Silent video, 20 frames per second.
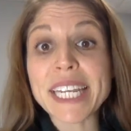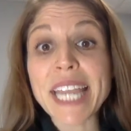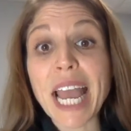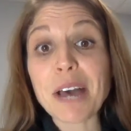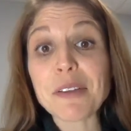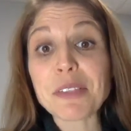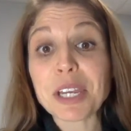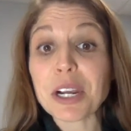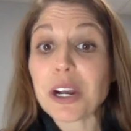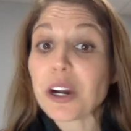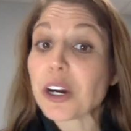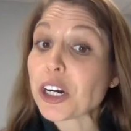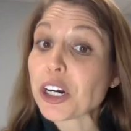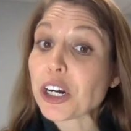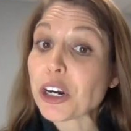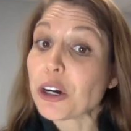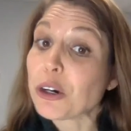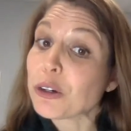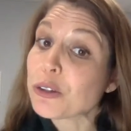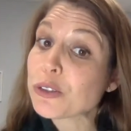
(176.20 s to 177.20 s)
Now, there
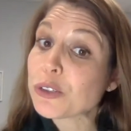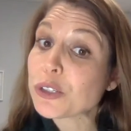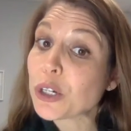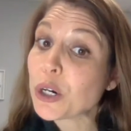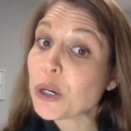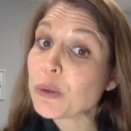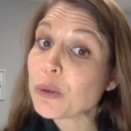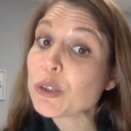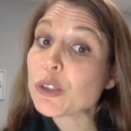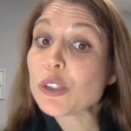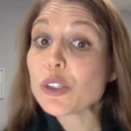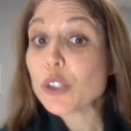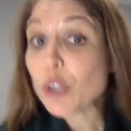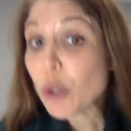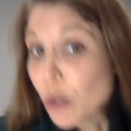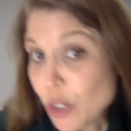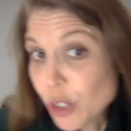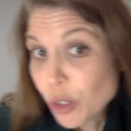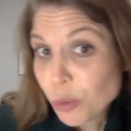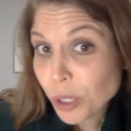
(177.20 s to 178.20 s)
are also
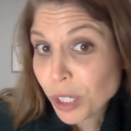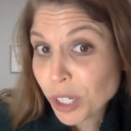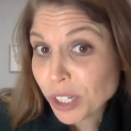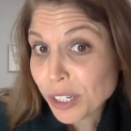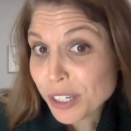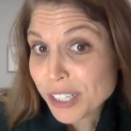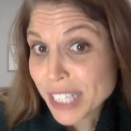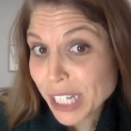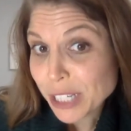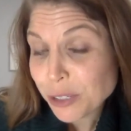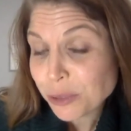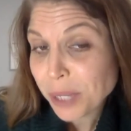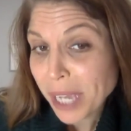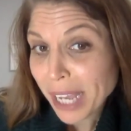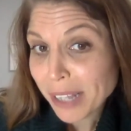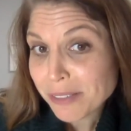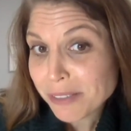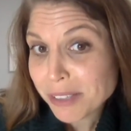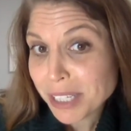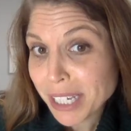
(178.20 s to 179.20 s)
social workers that do
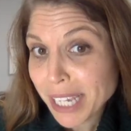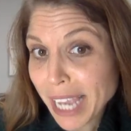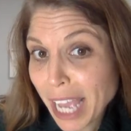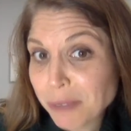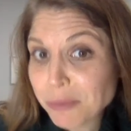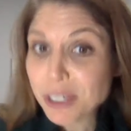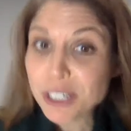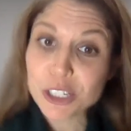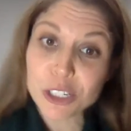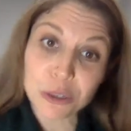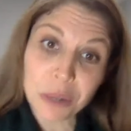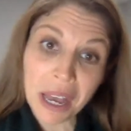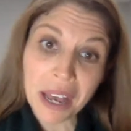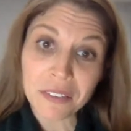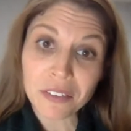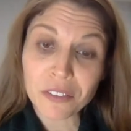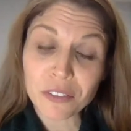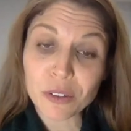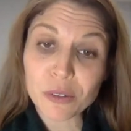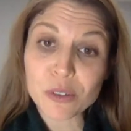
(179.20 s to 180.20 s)
counseling, and we do
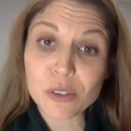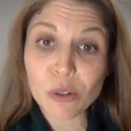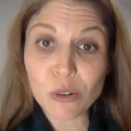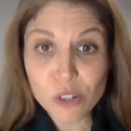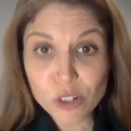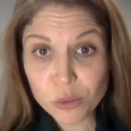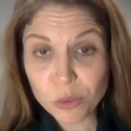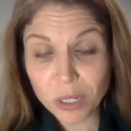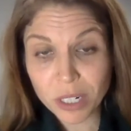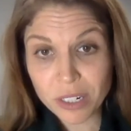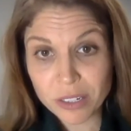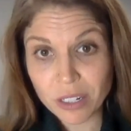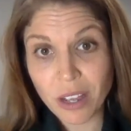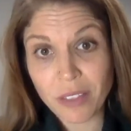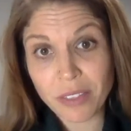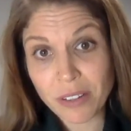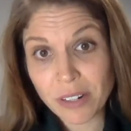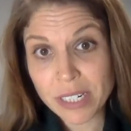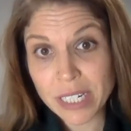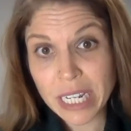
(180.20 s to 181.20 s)
have a few social workers
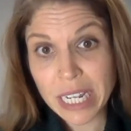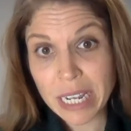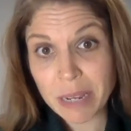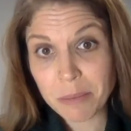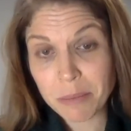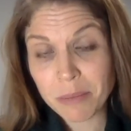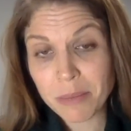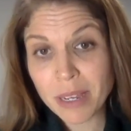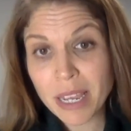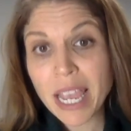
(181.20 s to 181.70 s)
on their team.